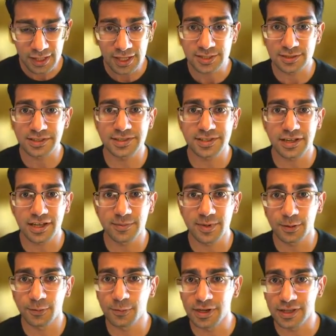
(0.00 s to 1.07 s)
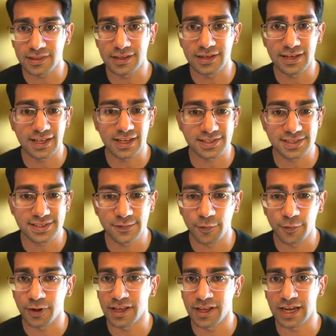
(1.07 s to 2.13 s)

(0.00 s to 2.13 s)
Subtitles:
So let's talk about what the next 48